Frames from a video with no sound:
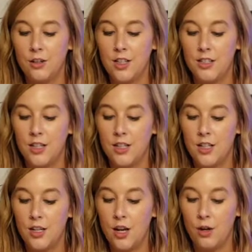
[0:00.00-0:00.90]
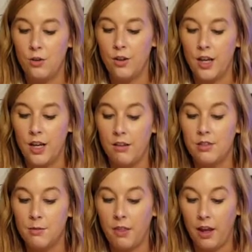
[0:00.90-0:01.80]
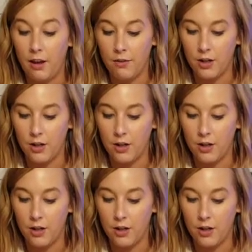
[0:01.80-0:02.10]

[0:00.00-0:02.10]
it's good to know that if something ever